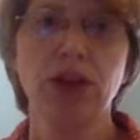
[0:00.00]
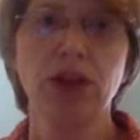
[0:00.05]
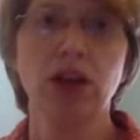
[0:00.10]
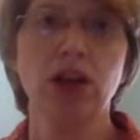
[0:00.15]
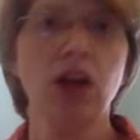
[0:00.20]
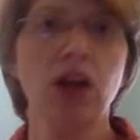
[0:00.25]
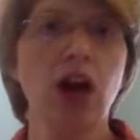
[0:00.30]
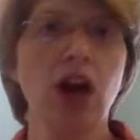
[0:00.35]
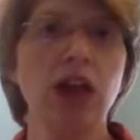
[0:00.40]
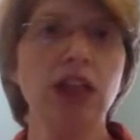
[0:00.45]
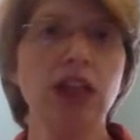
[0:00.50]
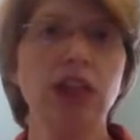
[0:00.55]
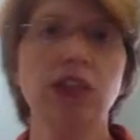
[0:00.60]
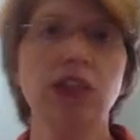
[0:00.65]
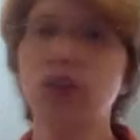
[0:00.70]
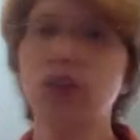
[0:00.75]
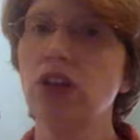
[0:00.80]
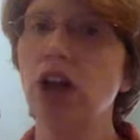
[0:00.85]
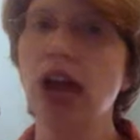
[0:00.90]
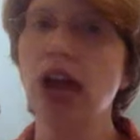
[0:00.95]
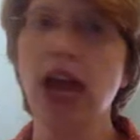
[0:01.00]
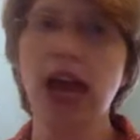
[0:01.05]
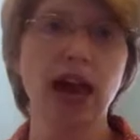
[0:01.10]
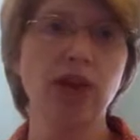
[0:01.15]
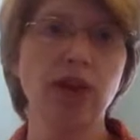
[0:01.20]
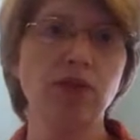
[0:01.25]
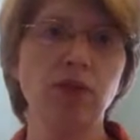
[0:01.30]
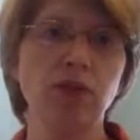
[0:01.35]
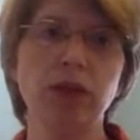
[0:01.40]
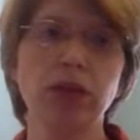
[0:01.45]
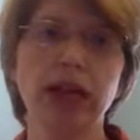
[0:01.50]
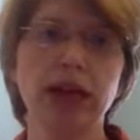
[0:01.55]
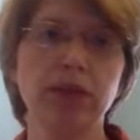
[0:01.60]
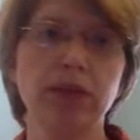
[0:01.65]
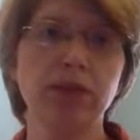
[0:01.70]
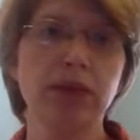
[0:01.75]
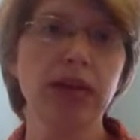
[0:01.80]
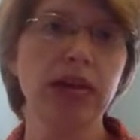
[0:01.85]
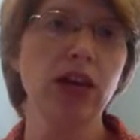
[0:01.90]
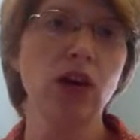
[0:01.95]
God does not have a plan
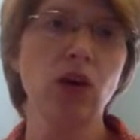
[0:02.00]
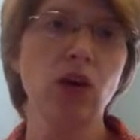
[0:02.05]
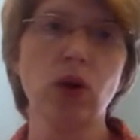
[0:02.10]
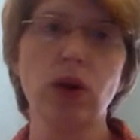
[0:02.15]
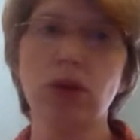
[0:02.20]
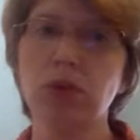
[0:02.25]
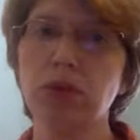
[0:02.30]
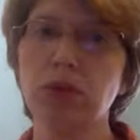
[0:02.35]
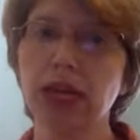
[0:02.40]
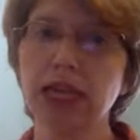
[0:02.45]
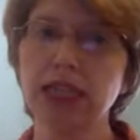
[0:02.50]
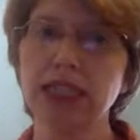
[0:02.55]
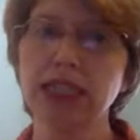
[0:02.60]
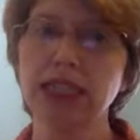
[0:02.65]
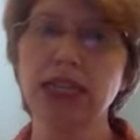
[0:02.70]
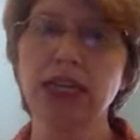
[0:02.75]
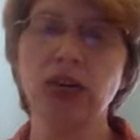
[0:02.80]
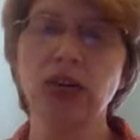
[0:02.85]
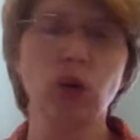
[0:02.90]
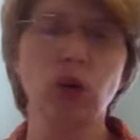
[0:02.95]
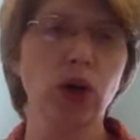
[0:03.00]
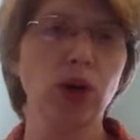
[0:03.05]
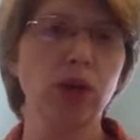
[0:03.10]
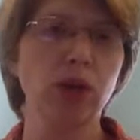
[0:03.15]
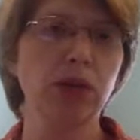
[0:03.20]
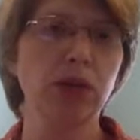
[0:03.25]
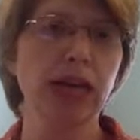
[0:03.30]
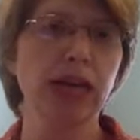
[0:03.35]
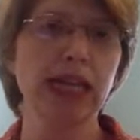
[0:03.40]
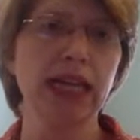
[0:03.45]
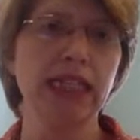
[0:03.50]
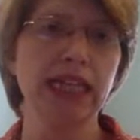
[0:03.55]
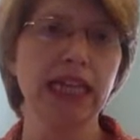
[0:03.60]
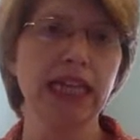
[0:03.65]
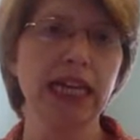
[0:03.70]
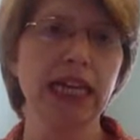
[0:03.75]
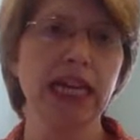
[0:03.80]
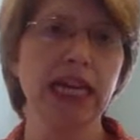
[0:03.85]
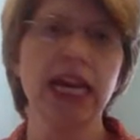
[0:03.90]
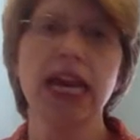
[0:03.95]
B or a plan C or a plan
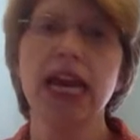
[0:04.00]
D.